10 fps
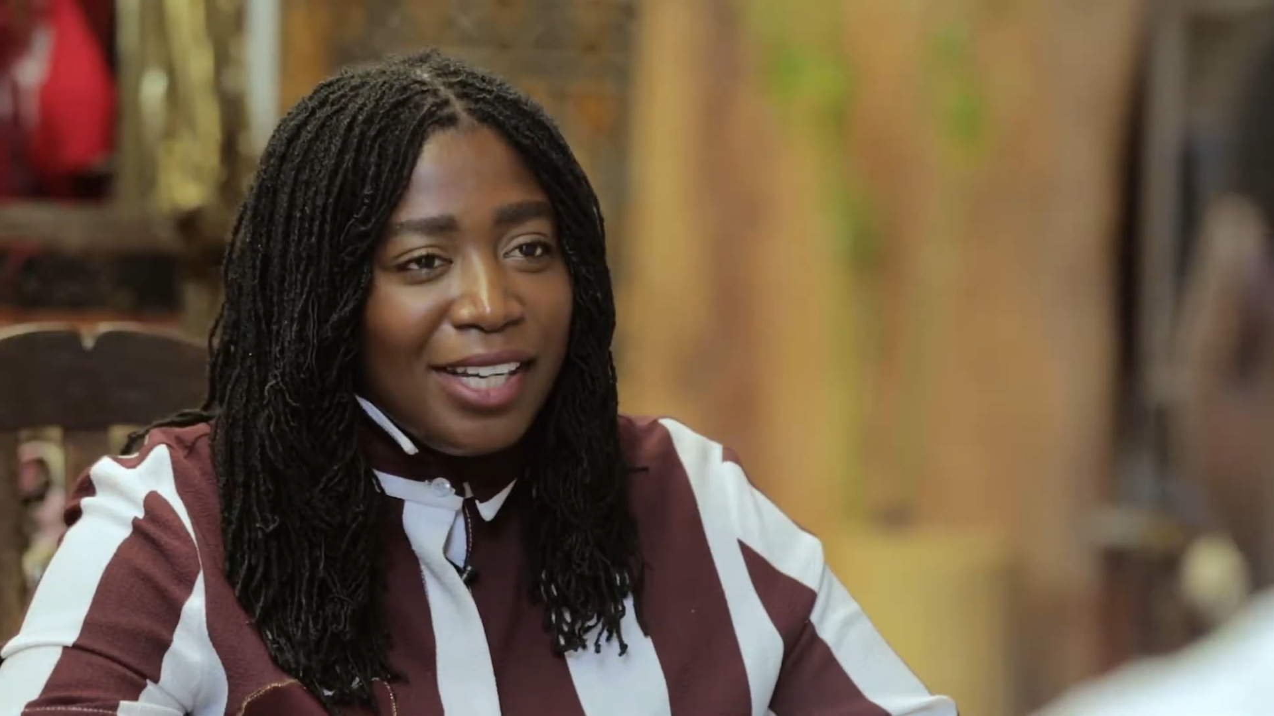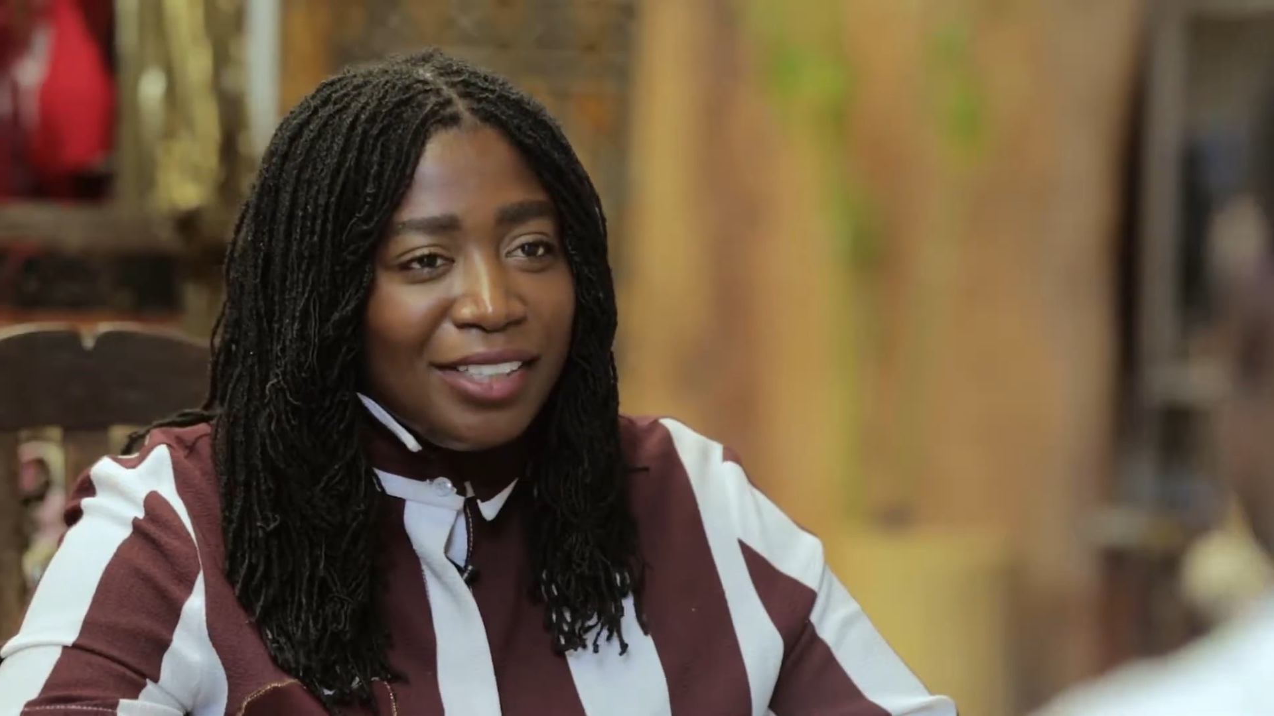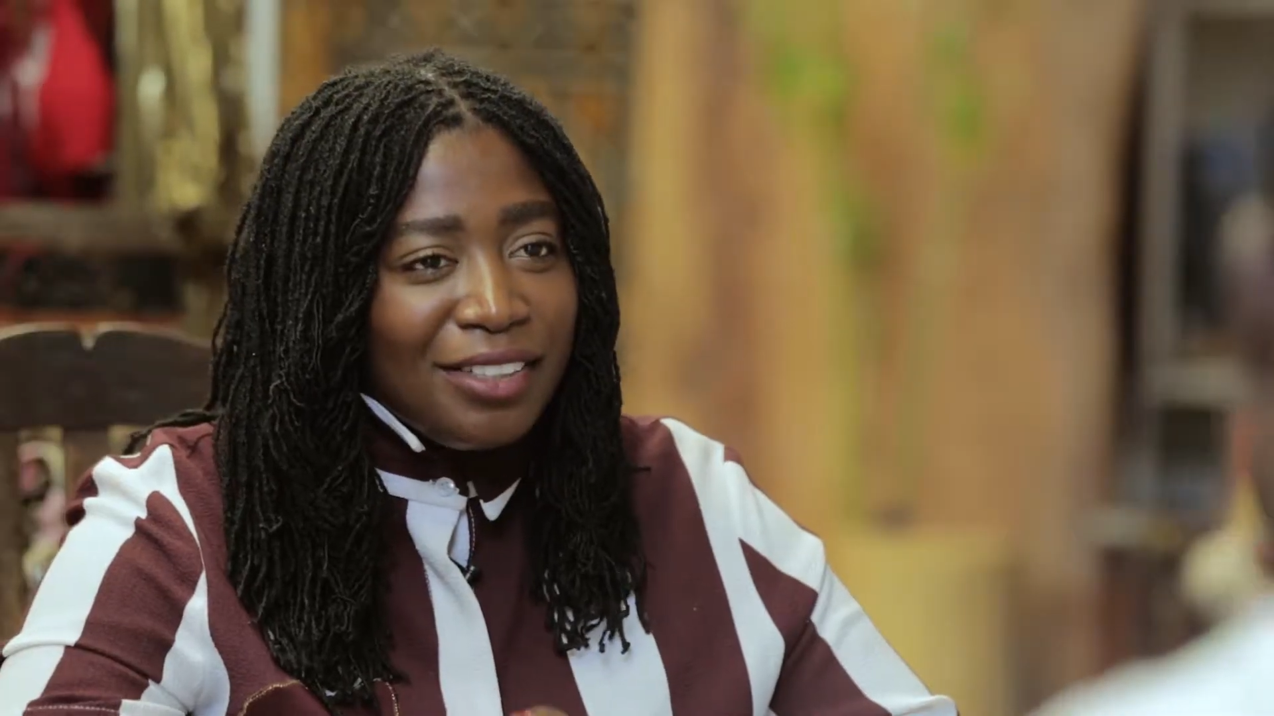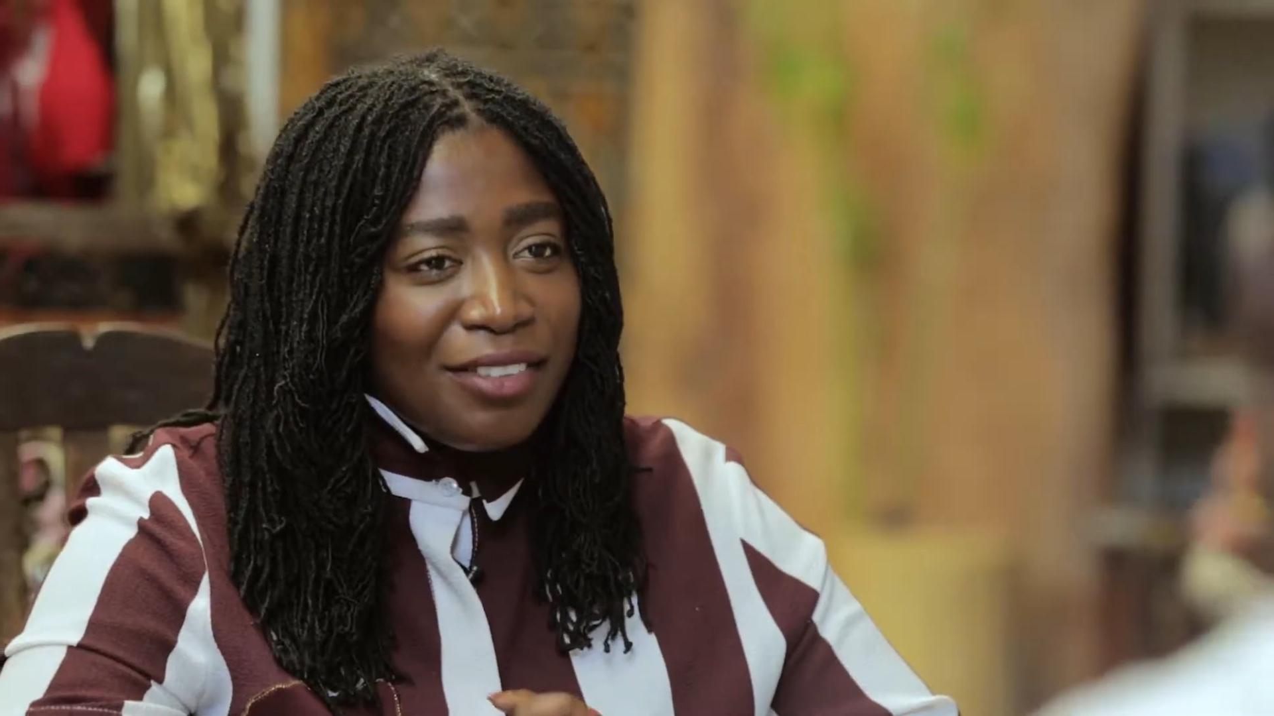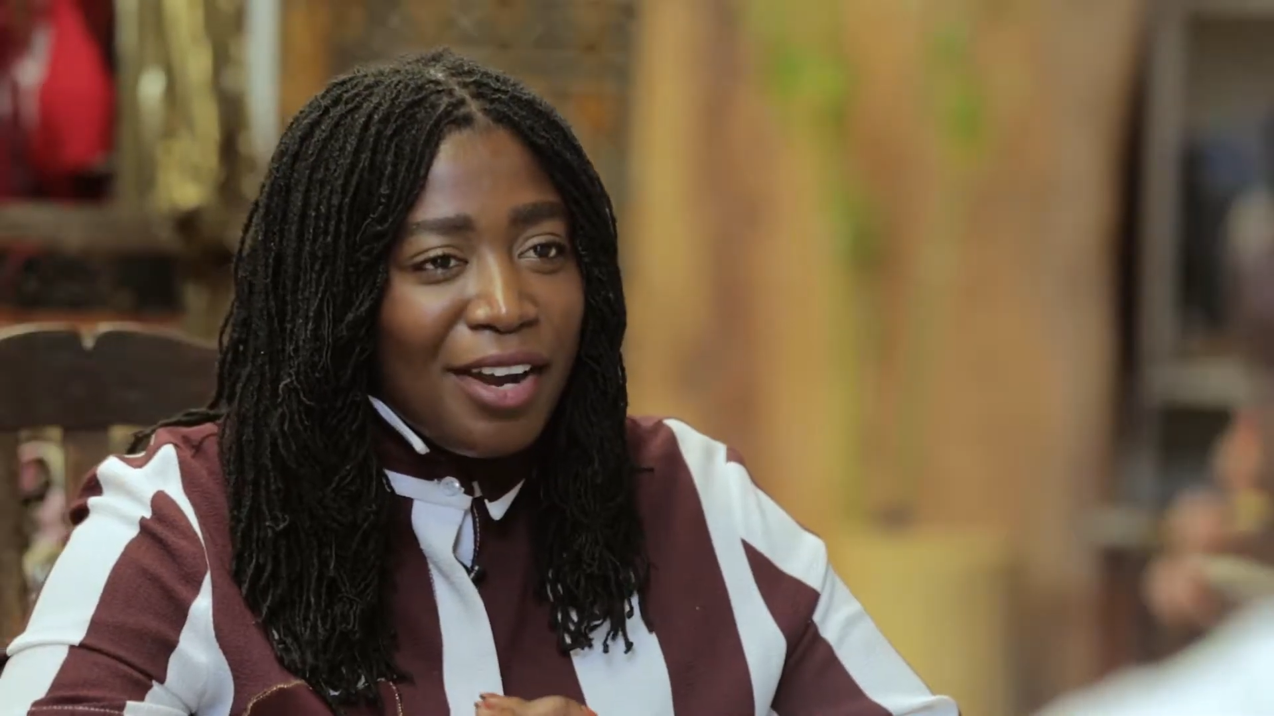
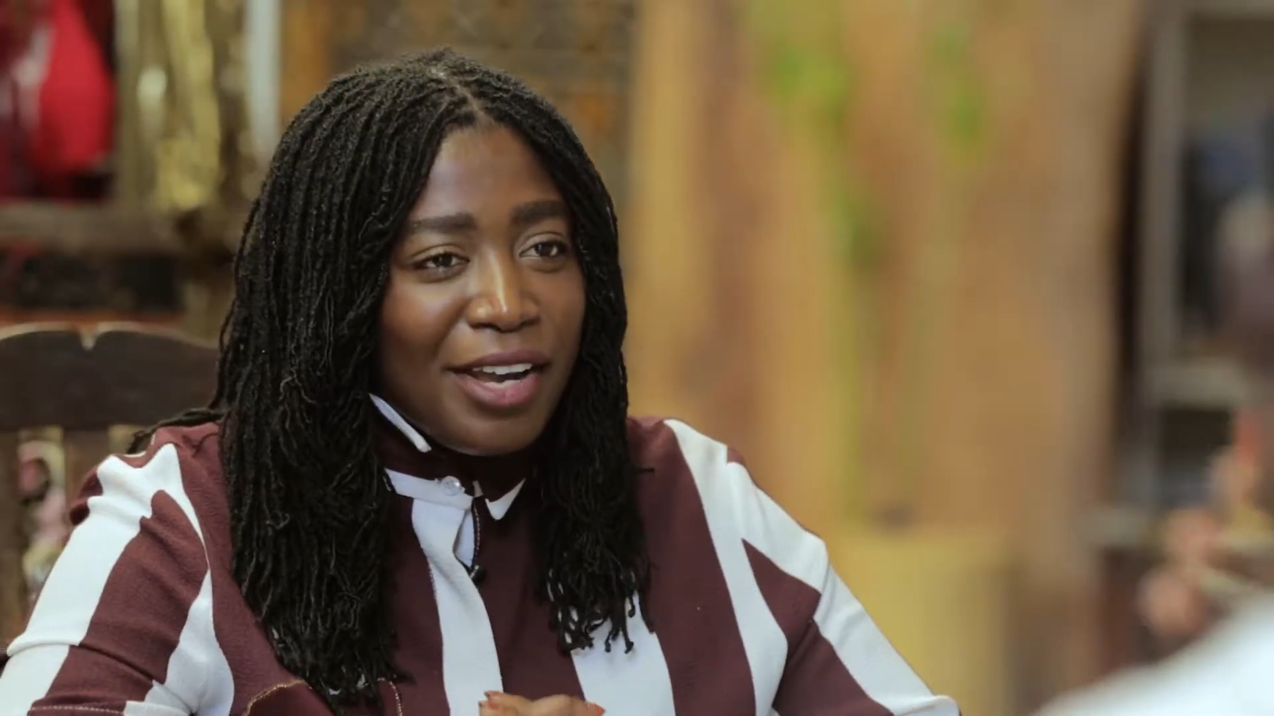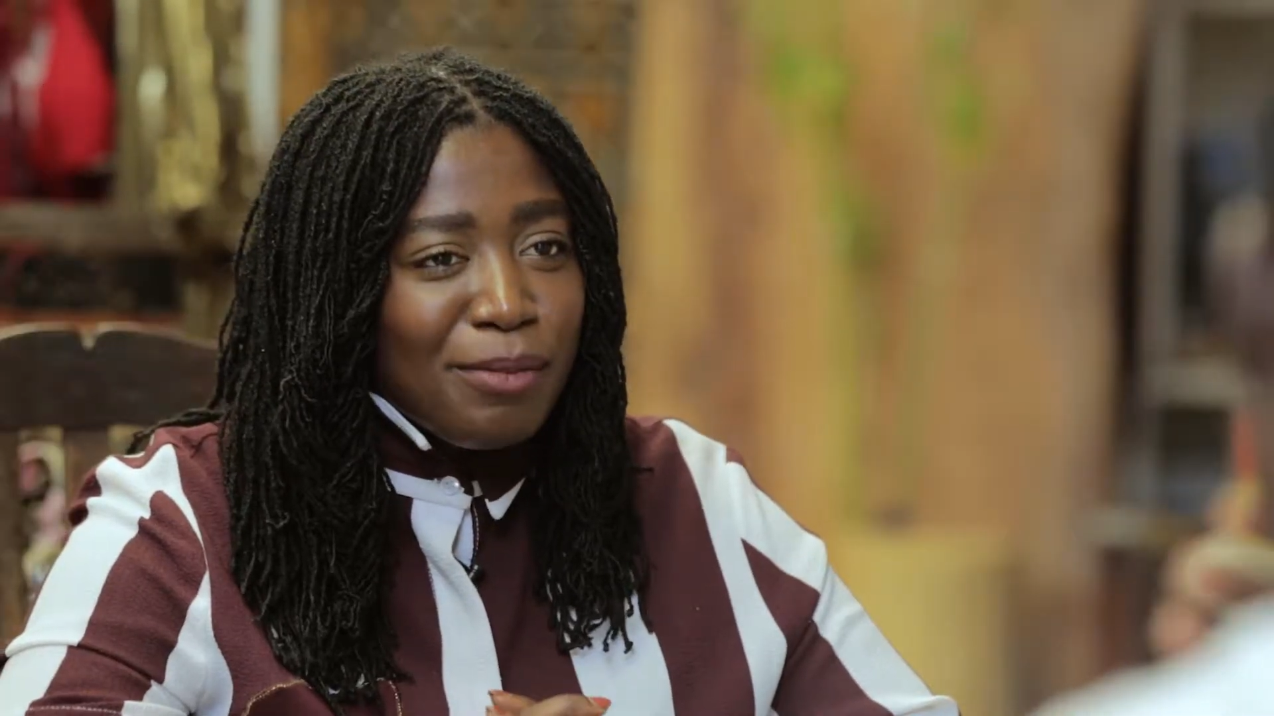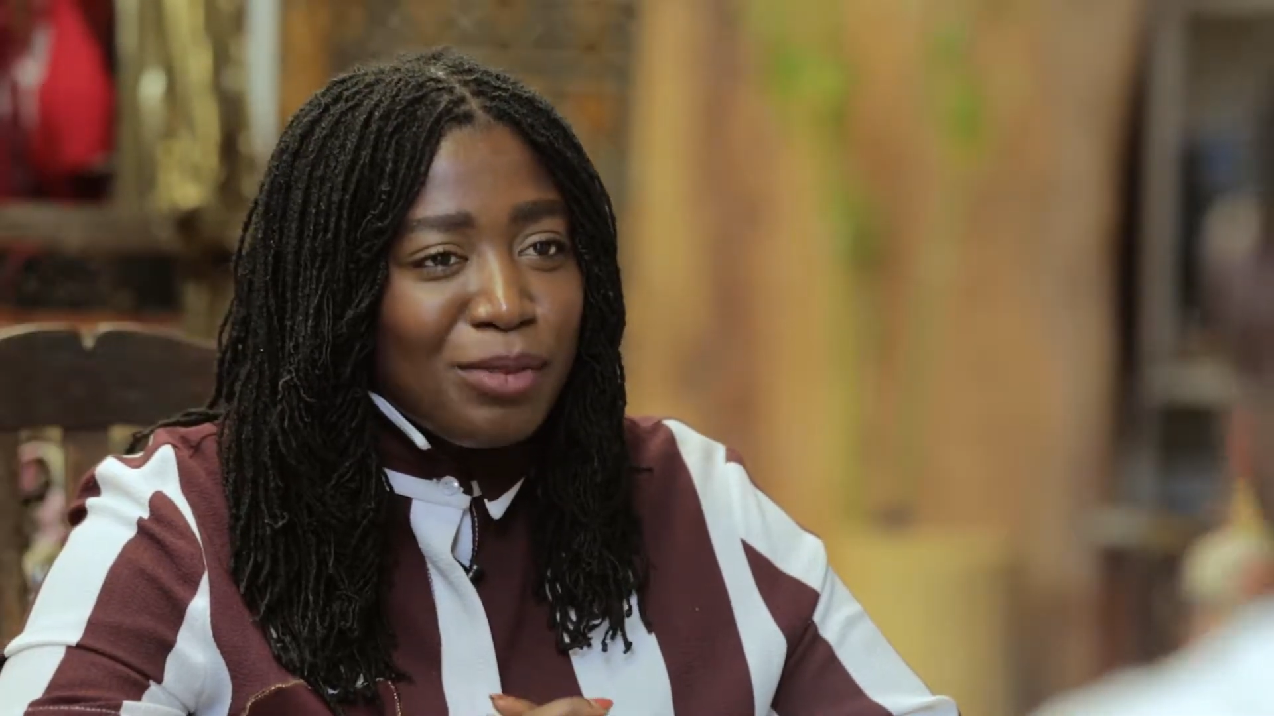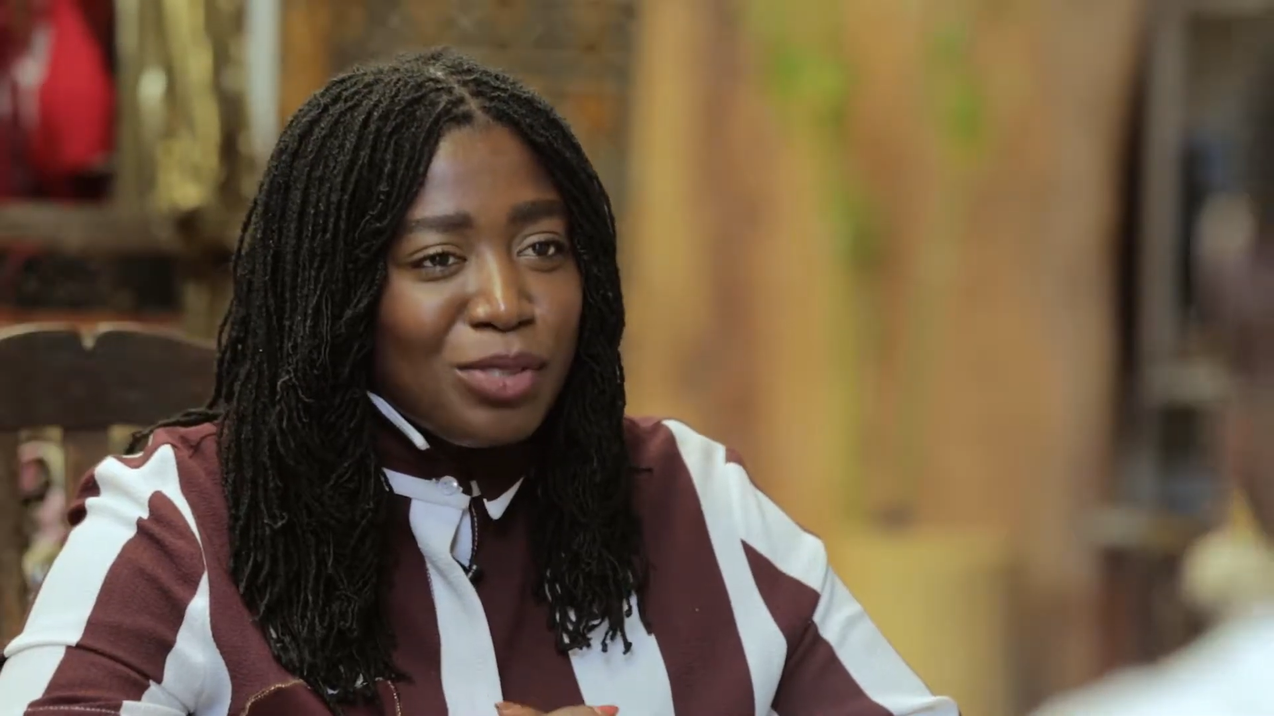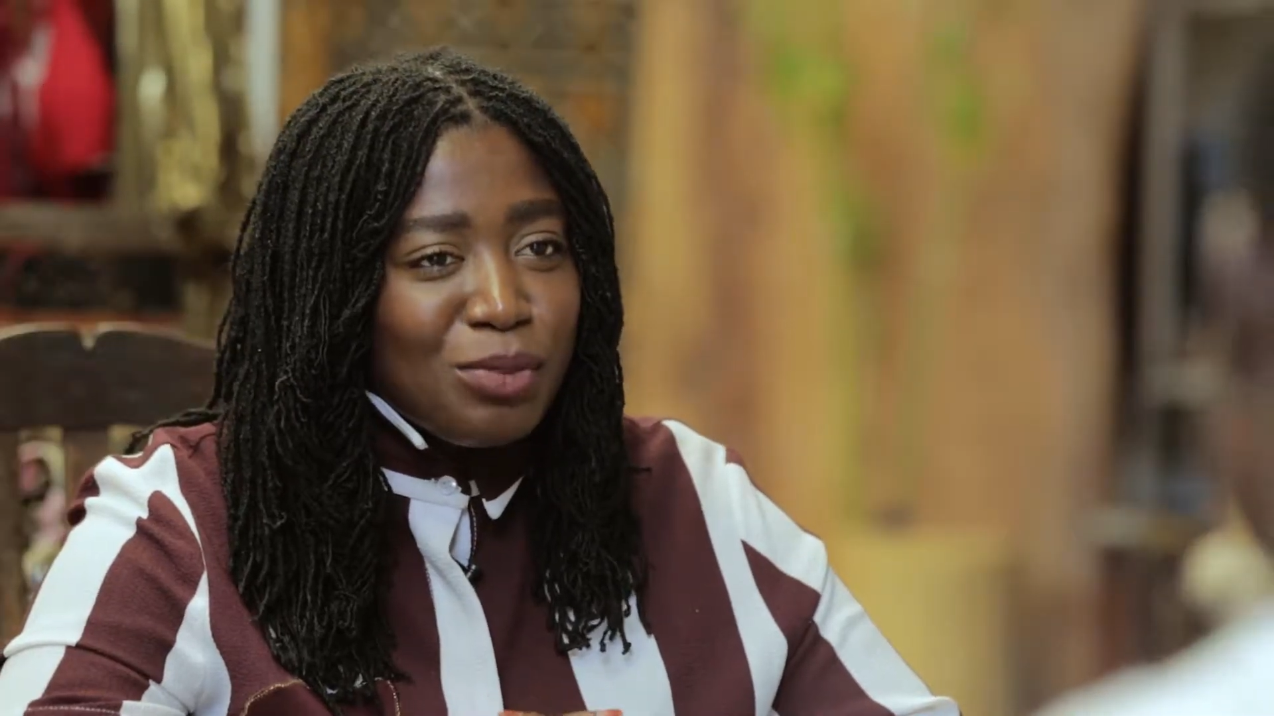and you are
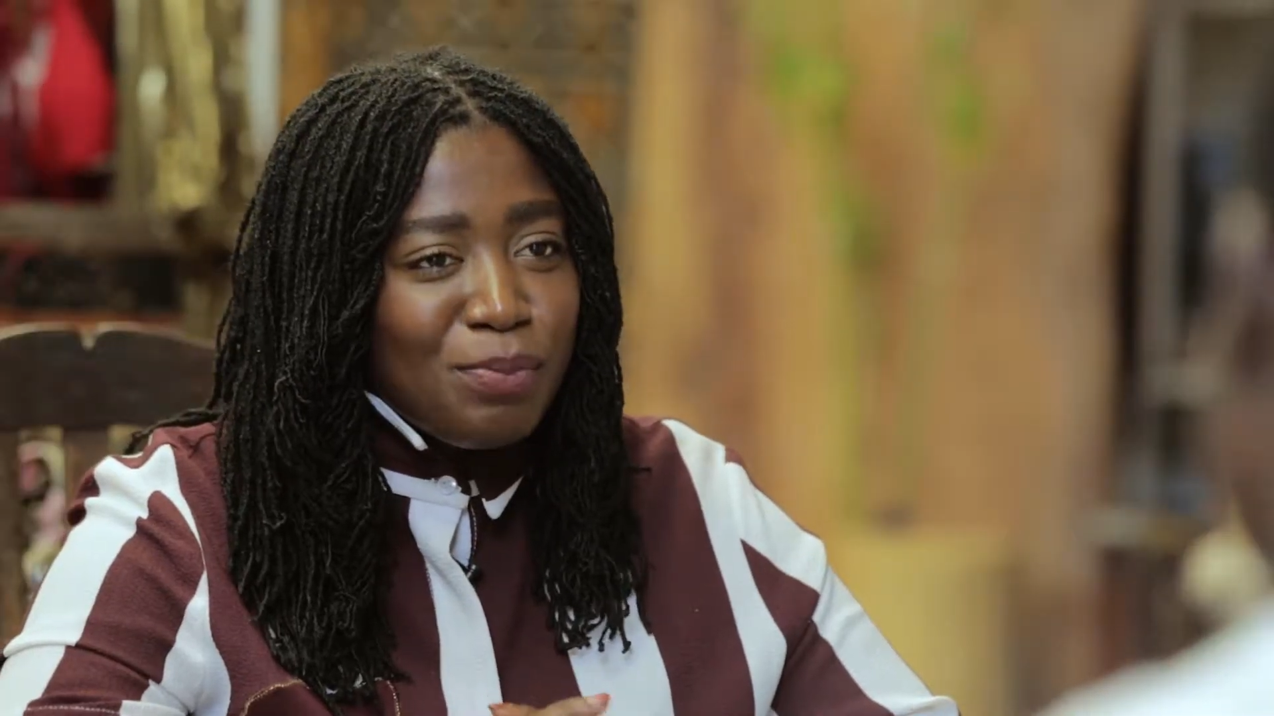able to